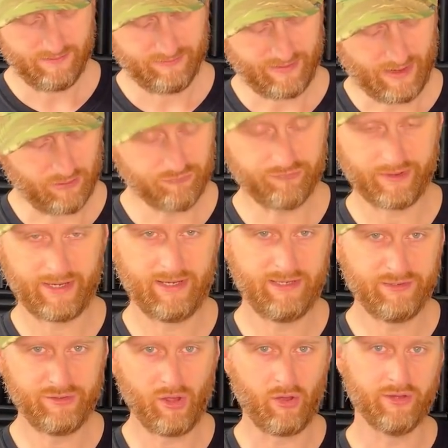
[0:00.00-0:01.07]
They are really
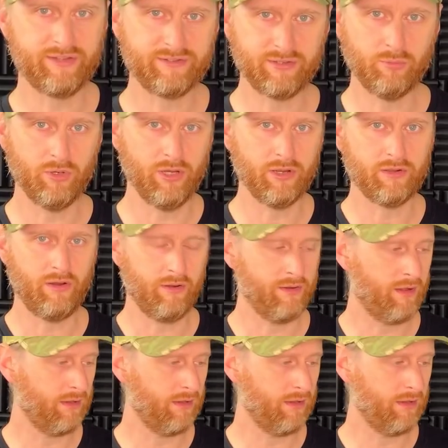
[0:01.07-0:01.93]
nice to work on.